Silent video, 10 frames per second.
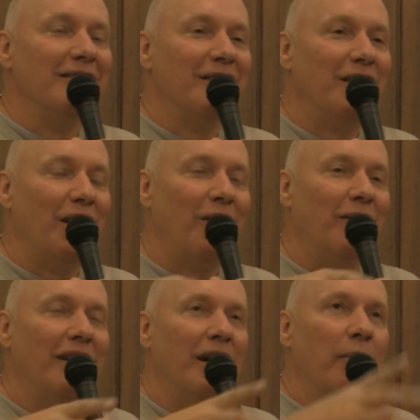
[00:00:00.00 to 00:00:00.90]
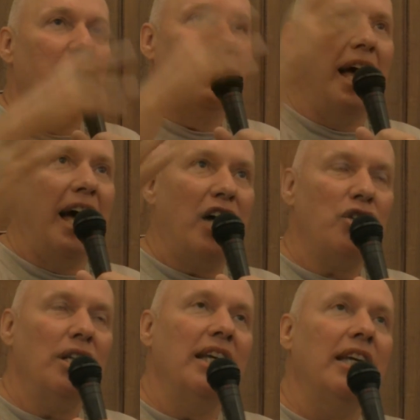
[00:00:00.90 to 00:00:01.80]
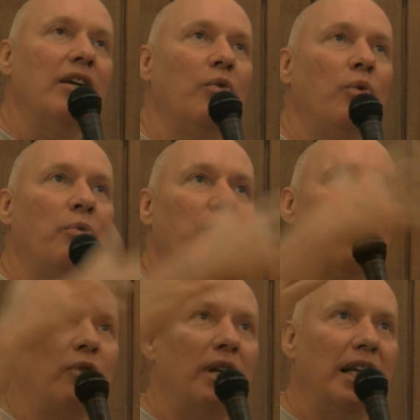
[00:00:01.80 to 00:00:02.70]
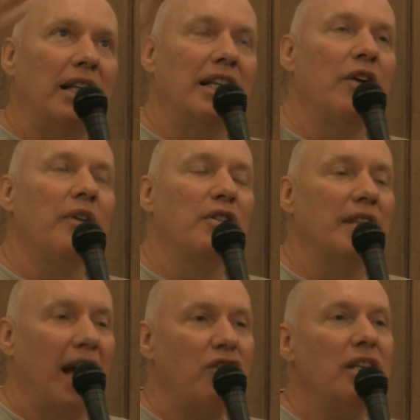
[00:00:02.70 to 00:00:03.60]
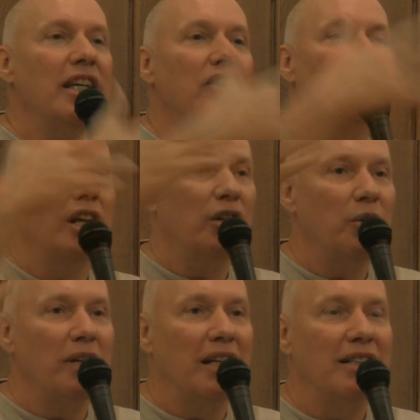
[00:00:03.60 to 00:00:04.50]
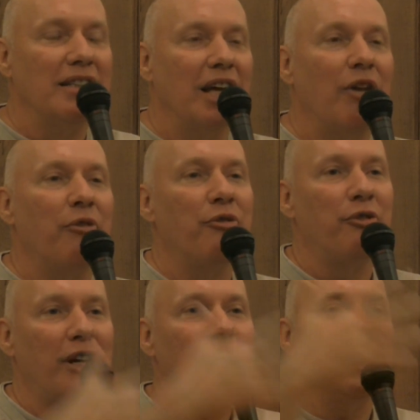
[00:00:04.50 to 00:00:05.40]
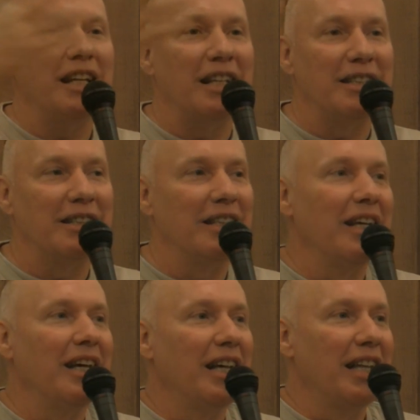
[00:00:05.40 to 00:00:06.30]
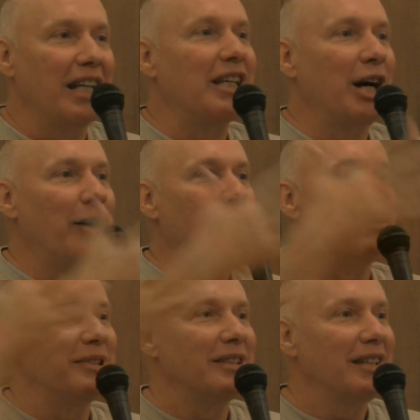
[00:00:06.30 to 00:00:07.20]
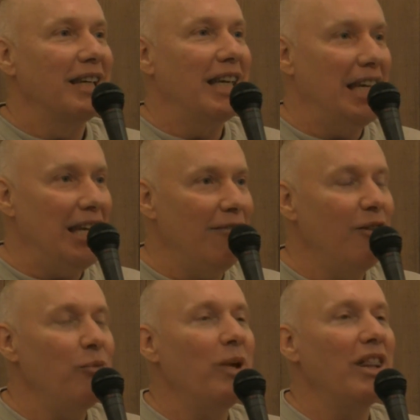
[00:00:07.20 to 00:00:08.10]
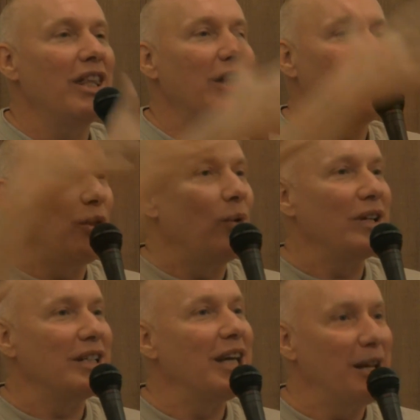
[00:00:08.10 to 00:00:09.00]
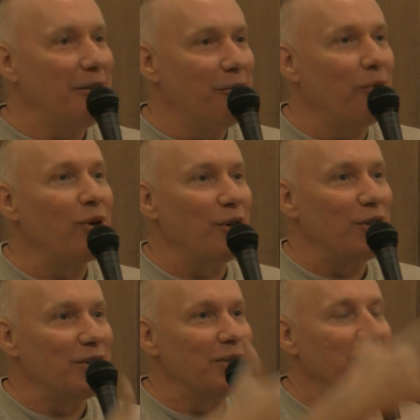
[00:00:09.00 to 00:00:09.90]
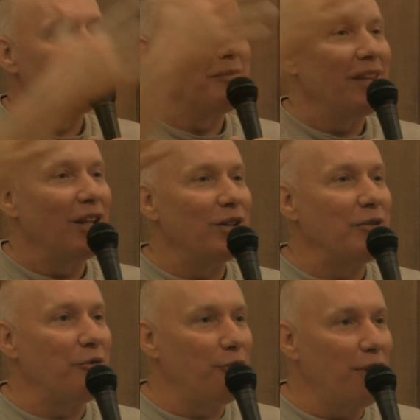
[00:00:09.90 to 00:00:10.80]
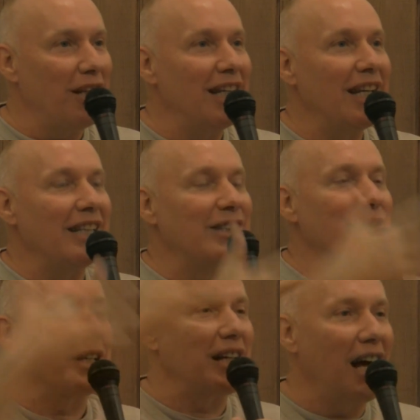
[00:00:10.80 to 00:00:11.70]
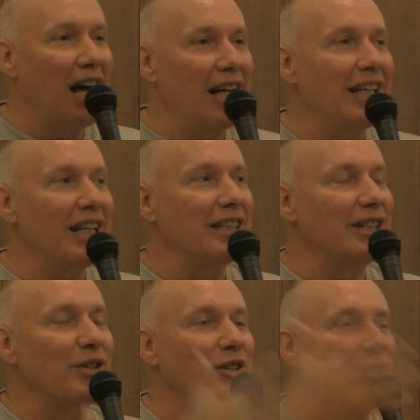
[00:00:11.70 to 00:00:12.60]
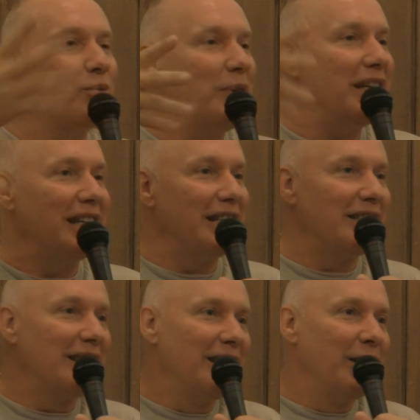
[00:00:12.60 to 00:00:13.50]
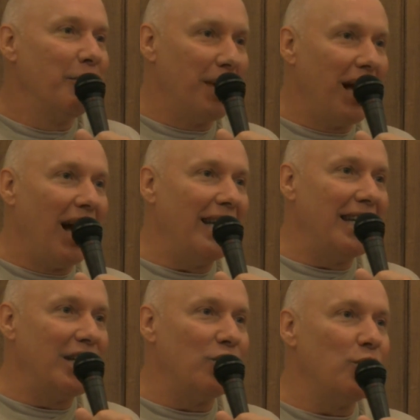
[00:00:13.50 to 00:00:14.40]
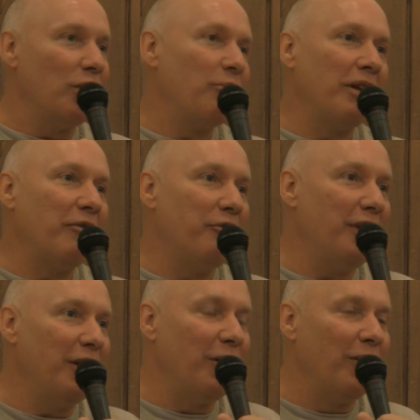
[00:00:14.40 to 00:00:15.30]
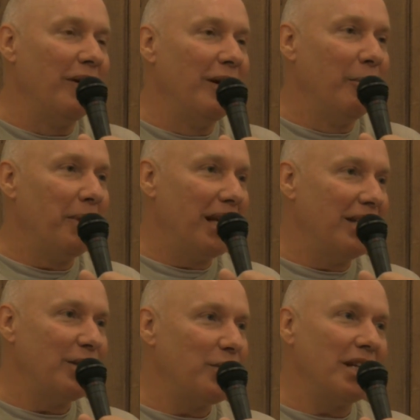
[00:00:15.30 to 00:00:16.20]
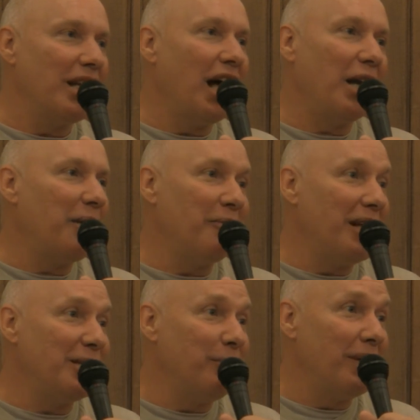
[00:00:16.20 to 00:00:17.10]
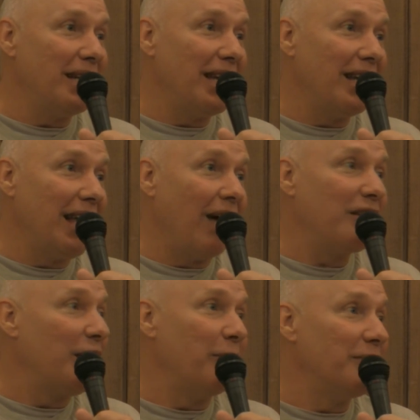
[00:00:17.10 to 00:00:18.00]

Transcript: You know? But actually, when we're really clear, there's actually a gentleness and a friendliness that comes even with the authoritative words. There's a friendliness, there's a kindness, there's a sweetness behind it that you can really feel because there's a non-investment in outcome.